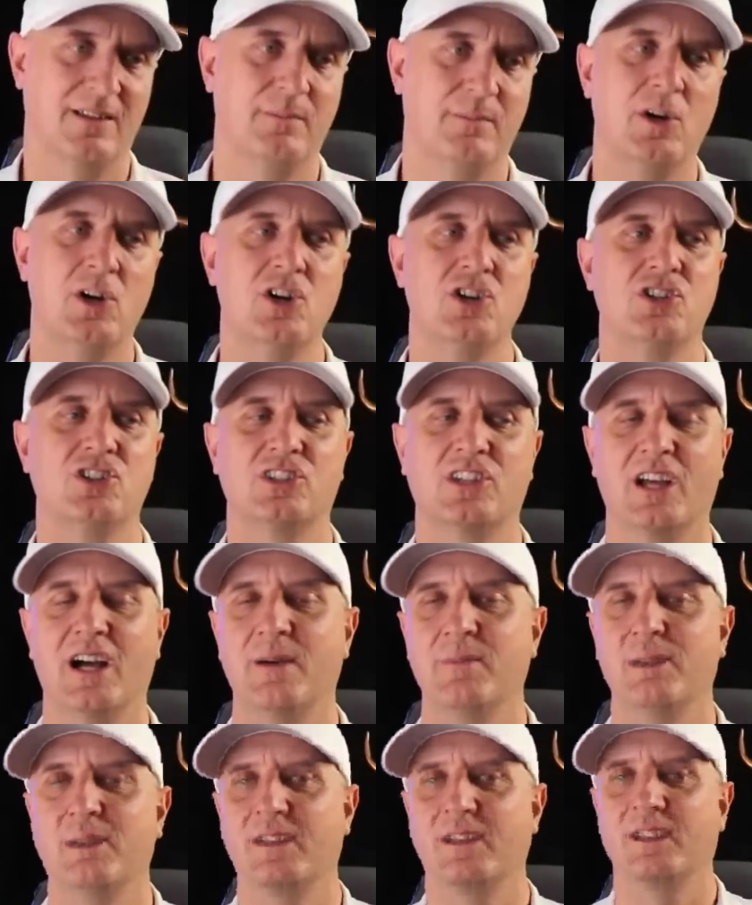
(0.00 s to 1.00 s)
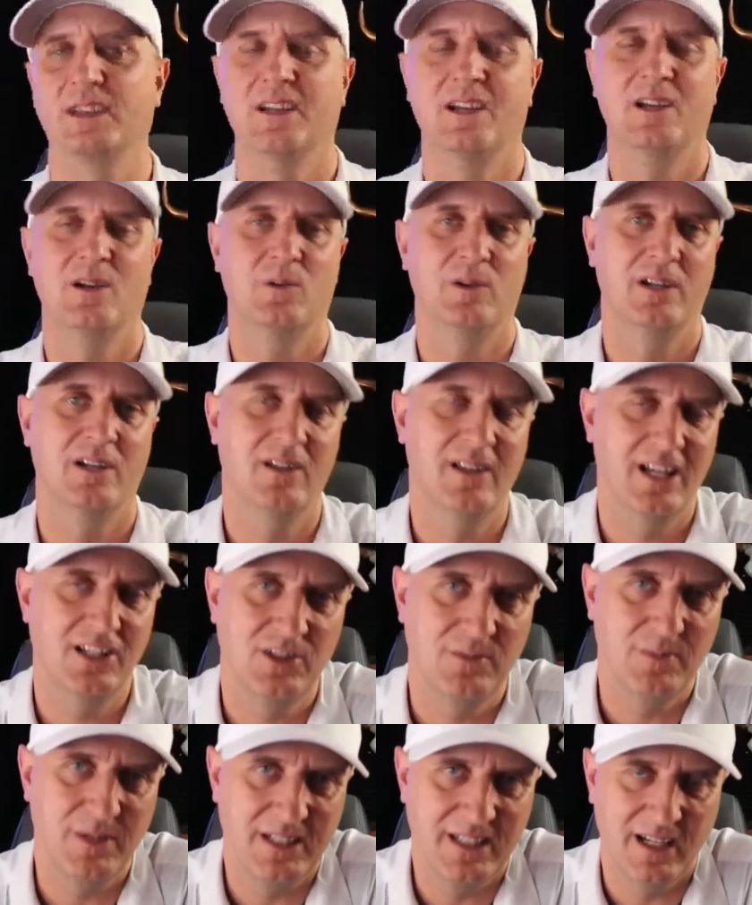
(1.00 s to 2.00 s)
The merge is coming. We know that
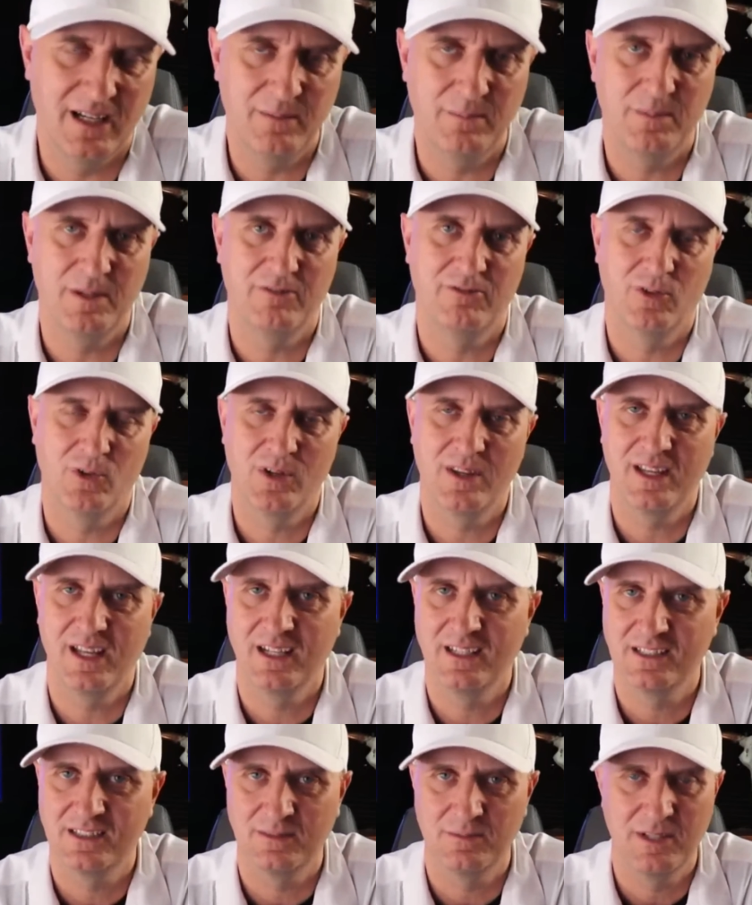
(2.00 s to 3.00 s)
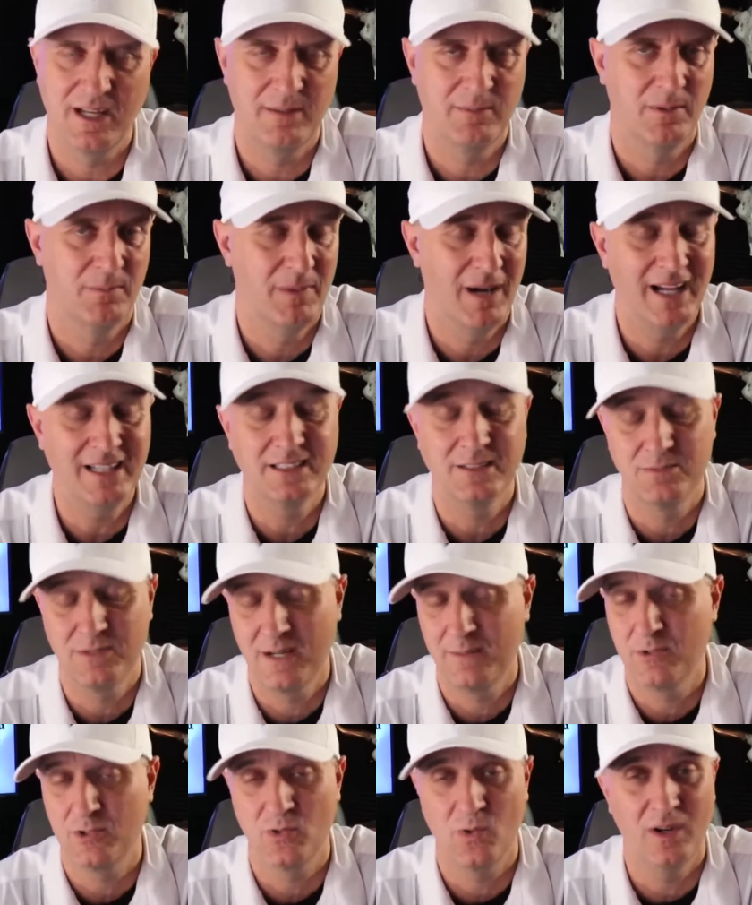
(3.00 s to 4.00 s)
should be done before the end of September, by
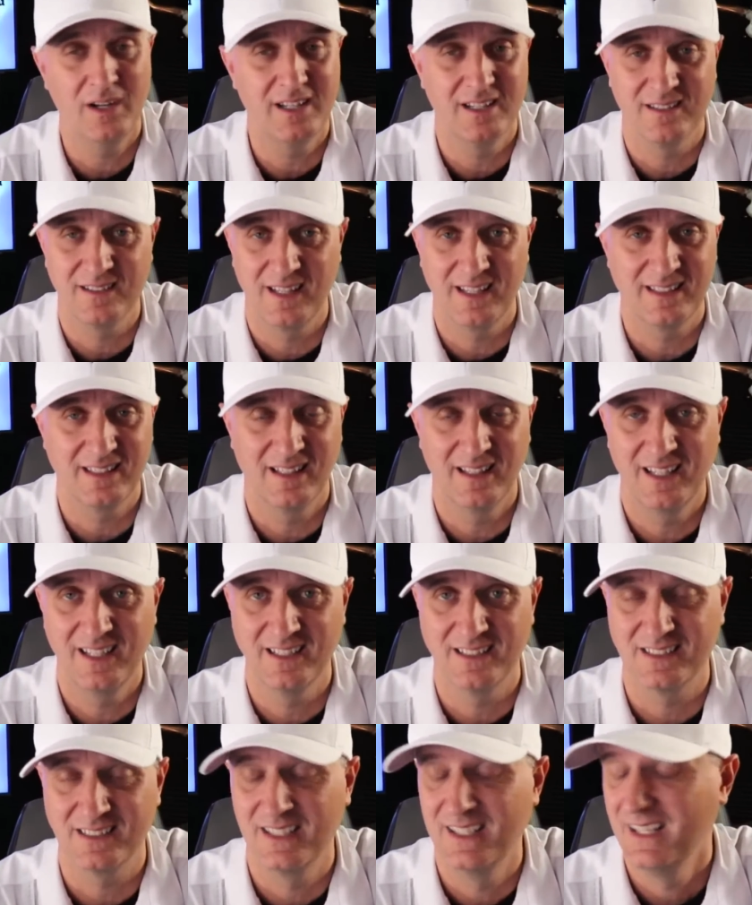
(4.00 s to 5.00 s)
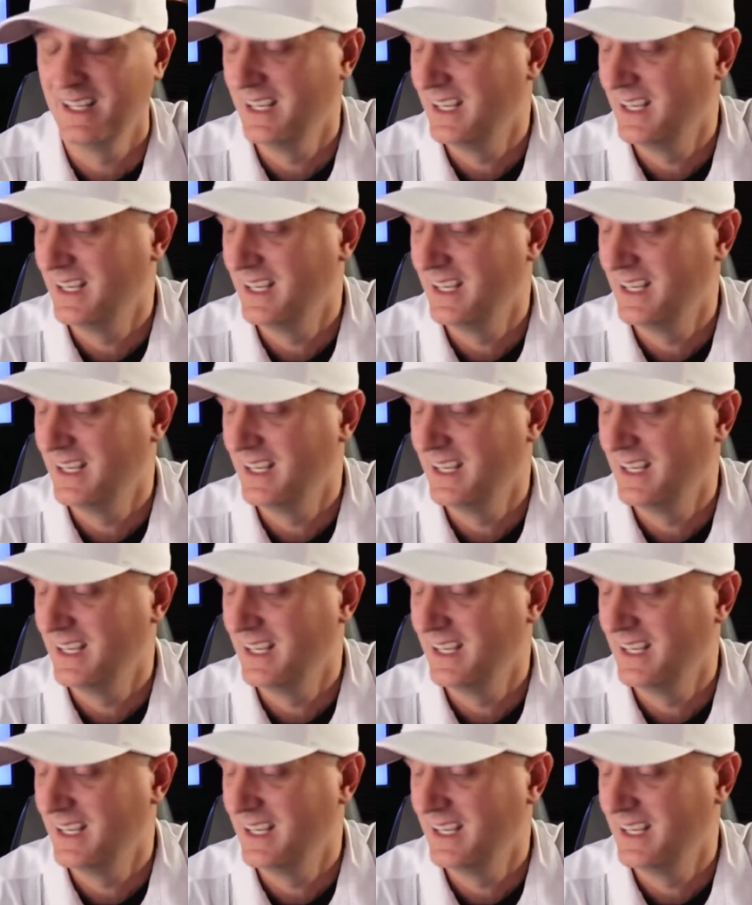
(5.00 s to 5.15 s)
September 20th at the latest.